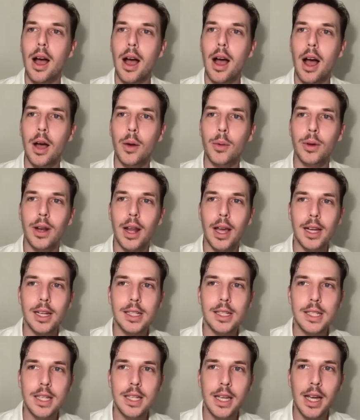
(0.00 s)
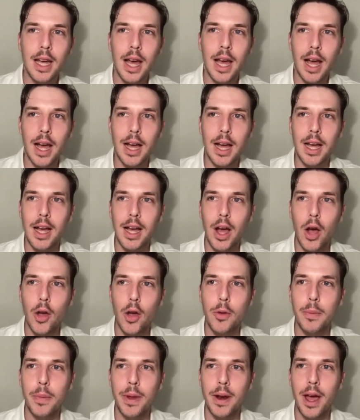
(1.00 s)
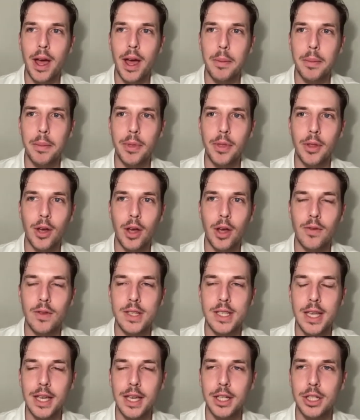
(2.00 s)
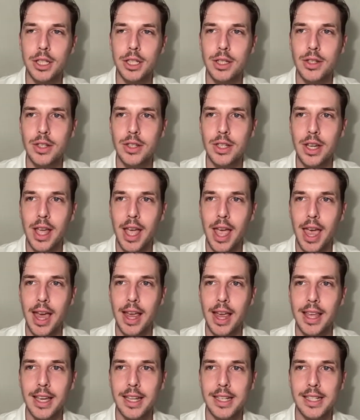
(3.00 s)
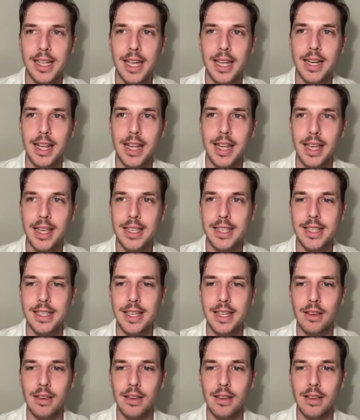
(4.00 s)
I would like to open up the conversation to any attendees.